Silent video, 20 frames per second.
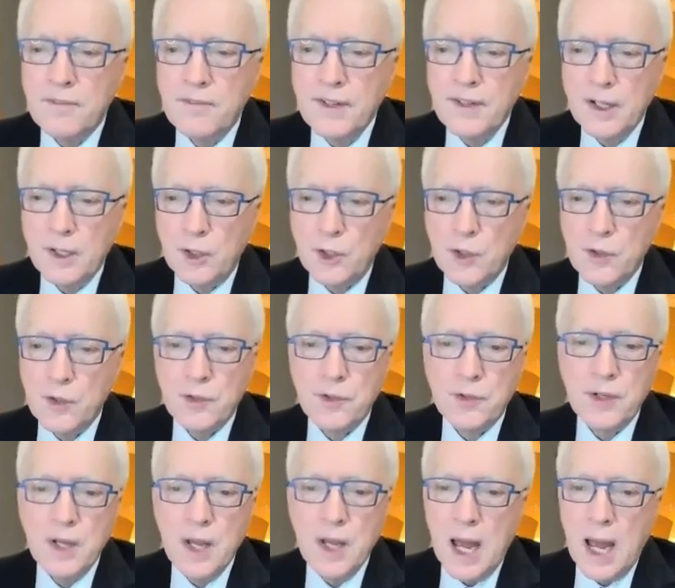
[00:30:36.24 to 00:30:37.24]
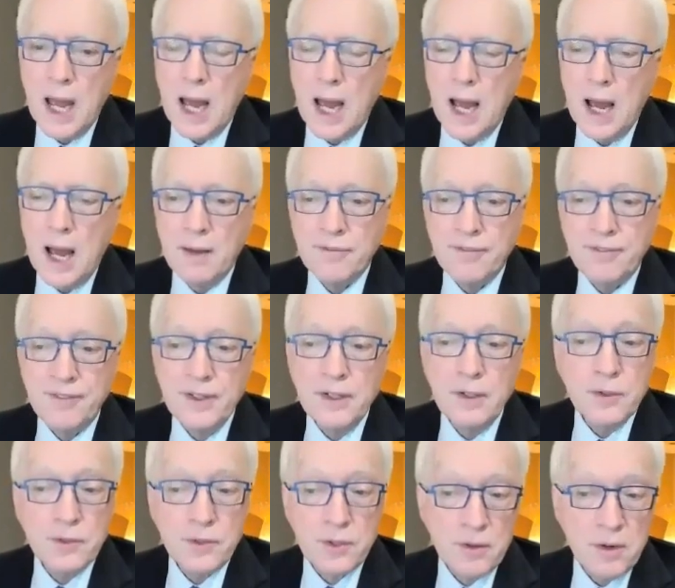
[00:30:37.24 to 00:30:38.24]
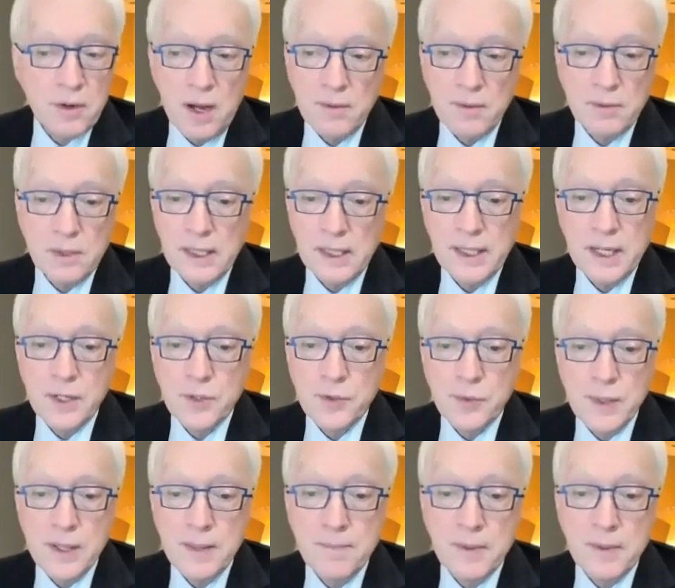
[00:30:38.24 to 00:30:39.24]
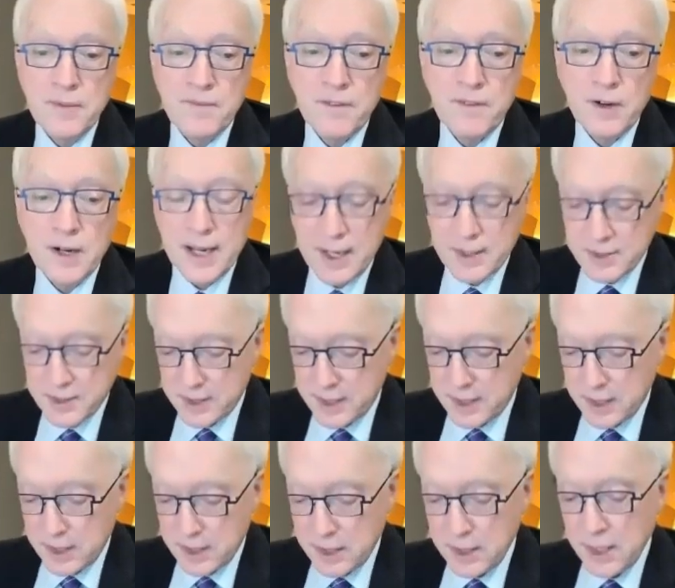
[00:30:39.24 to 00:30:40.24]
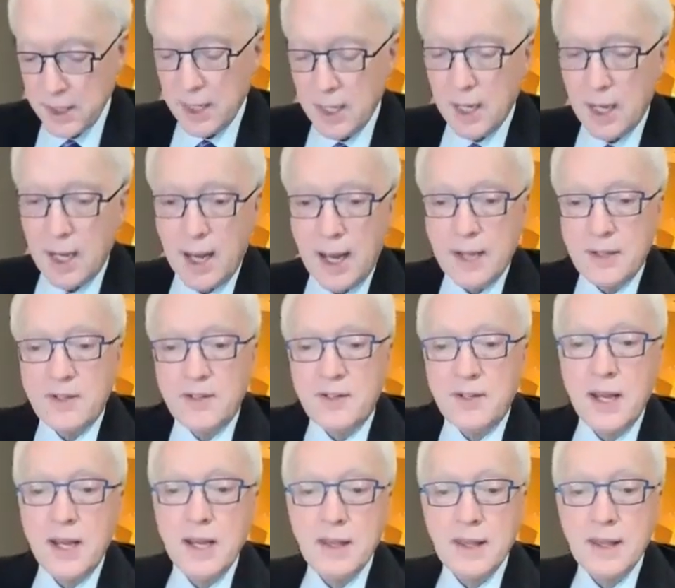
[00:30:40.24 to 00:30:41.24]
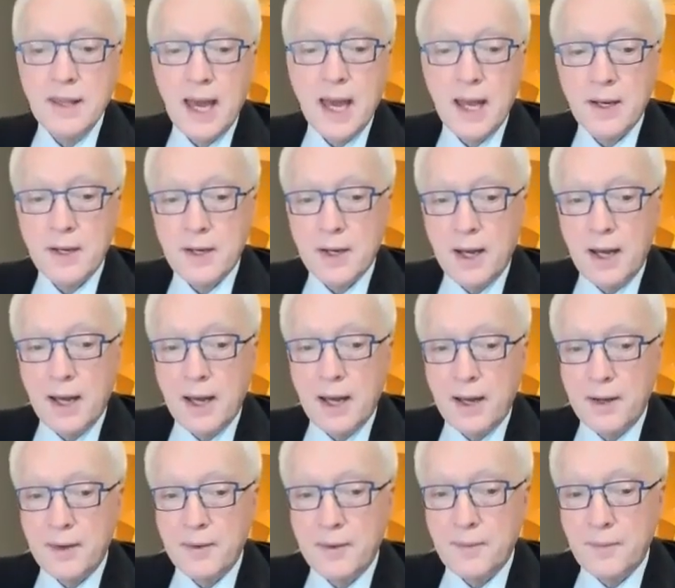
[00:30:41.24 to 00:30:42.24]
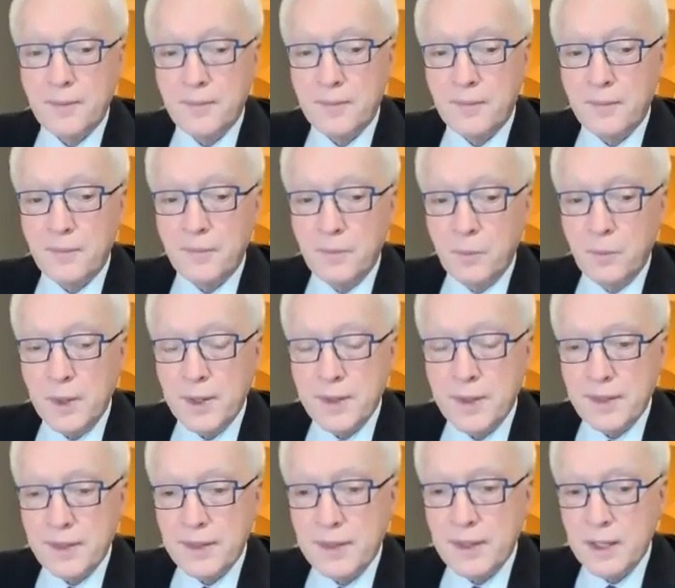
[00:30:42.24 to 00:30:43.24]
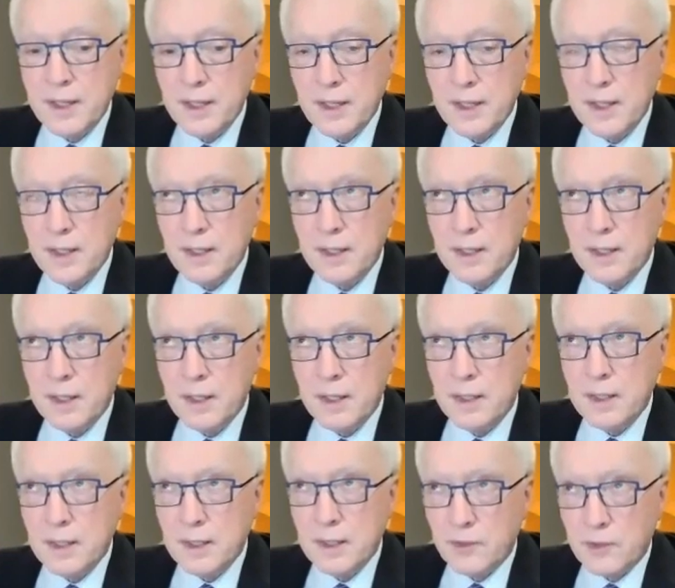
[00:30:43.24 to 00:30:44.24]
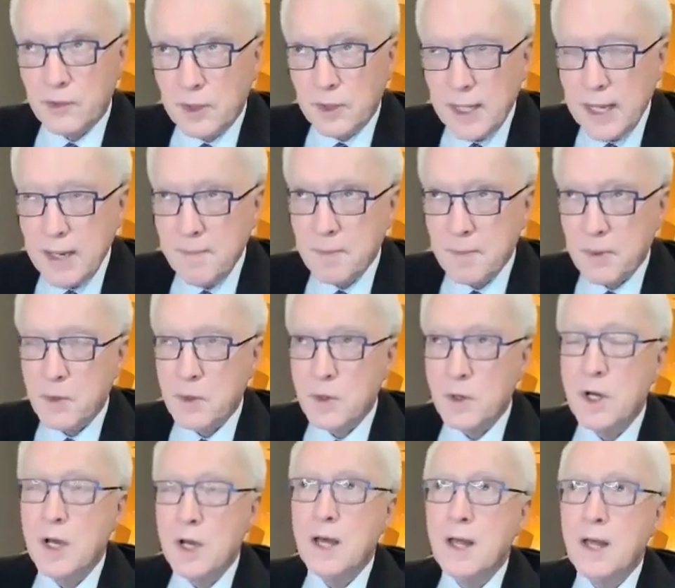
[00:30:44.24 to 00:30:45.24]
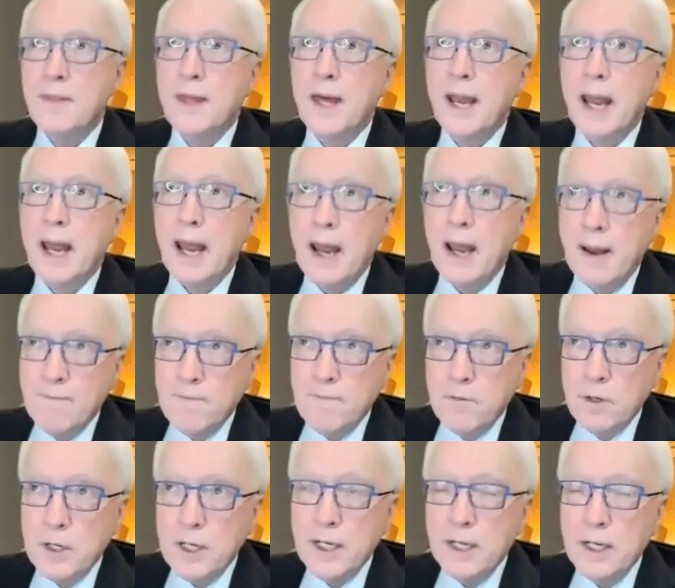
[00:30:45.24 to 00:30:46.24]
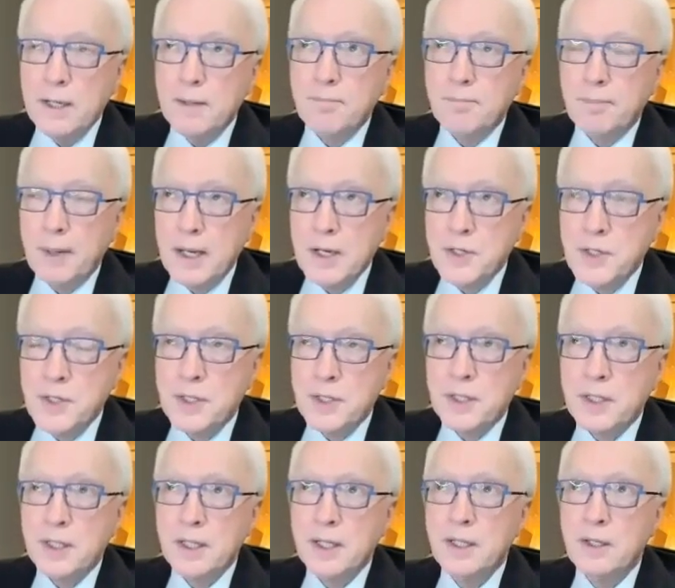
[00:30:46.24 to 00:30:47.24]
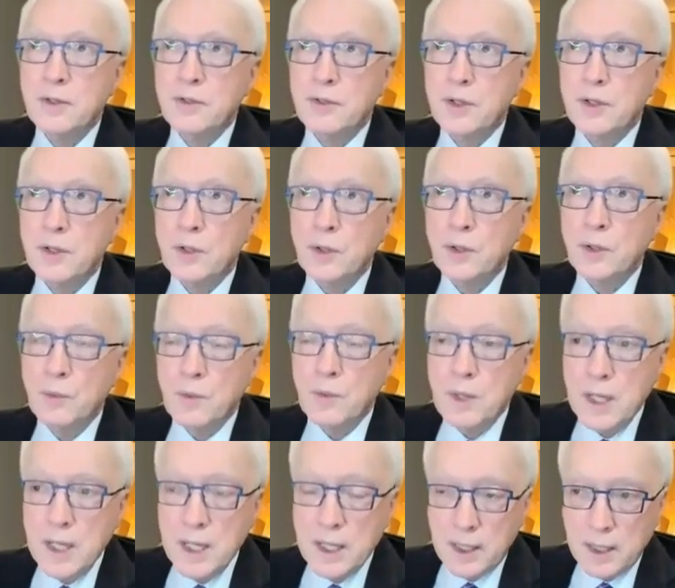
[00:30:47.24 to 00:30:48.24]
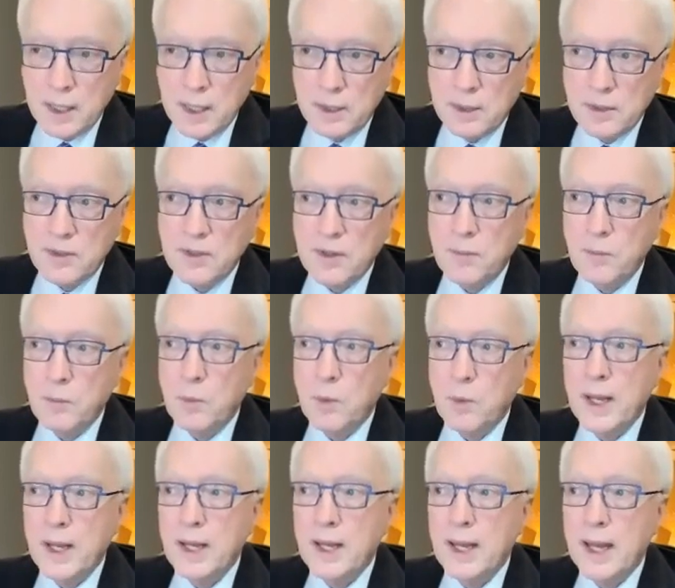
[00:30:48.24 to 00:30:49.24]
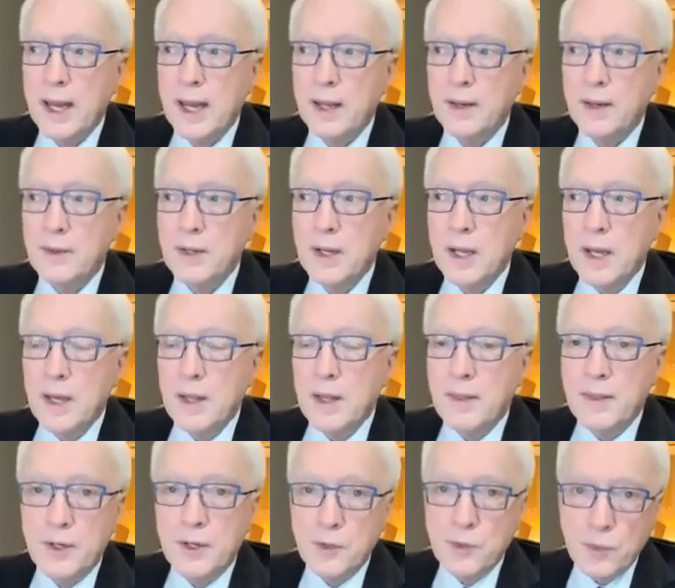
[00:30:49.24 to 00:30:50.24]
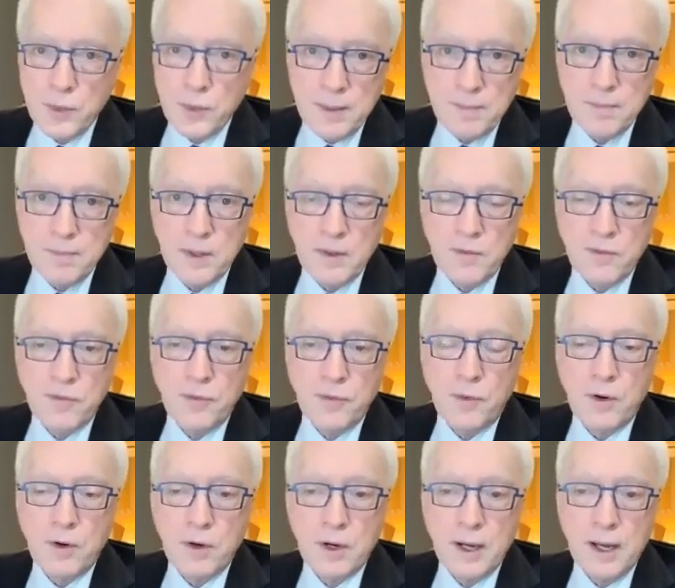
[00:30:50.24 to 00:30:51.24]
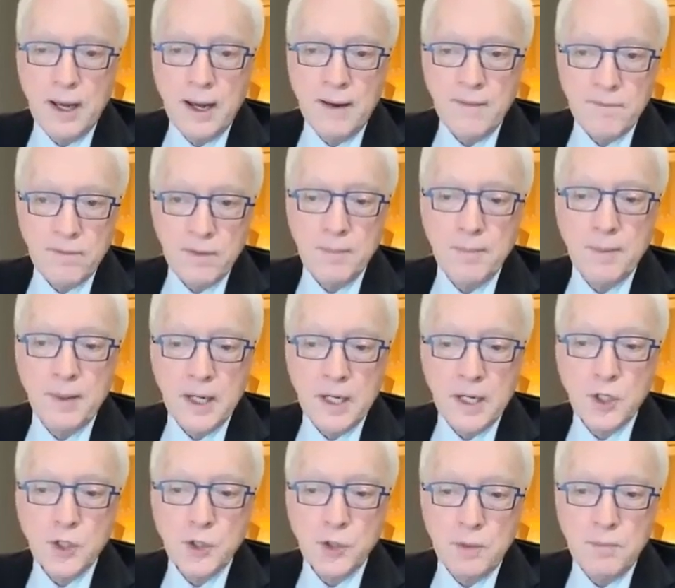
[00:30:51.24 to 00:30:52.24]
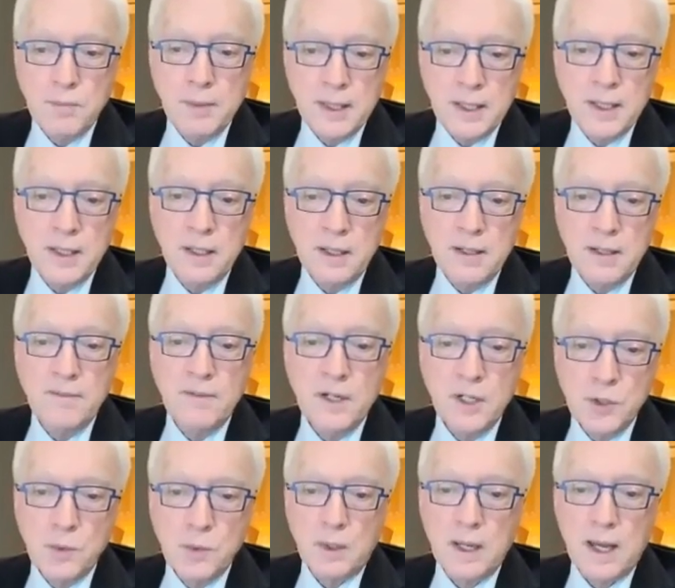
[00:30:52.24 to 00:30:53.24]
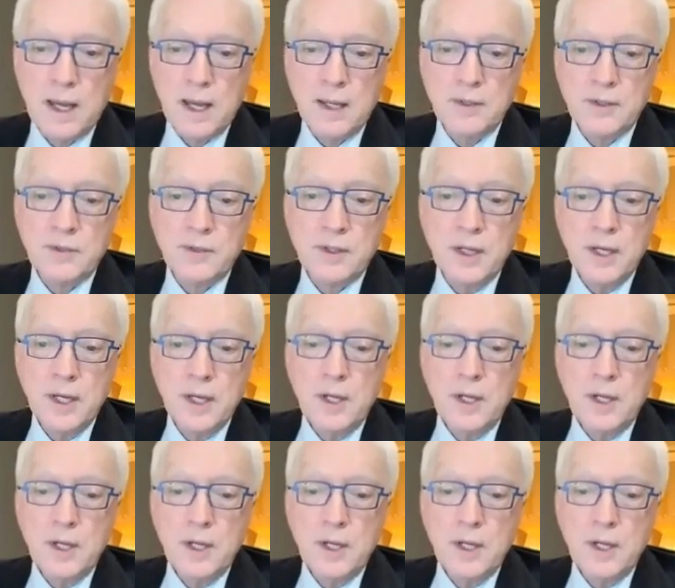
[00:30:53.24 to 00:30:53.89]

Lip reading: Fillers. Fillers are not really a treatment for SD. I say that with the disclaimer that every patient is unique in some way, and the treatment for everybody should be individualized.